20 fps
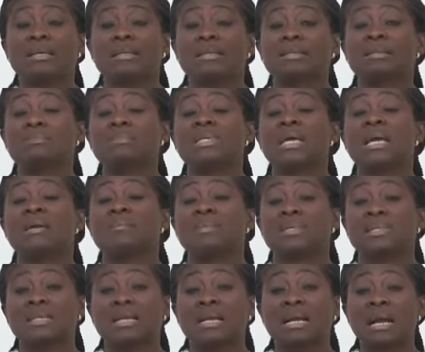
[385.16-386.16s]
sometimes
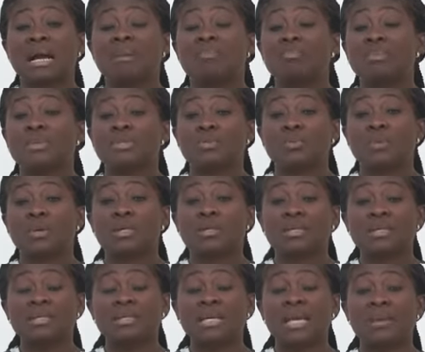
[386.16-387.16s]
there's a gap between
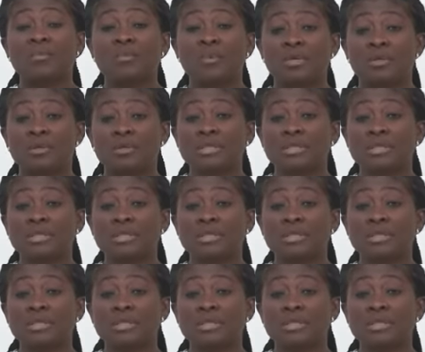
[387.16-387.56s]
the time when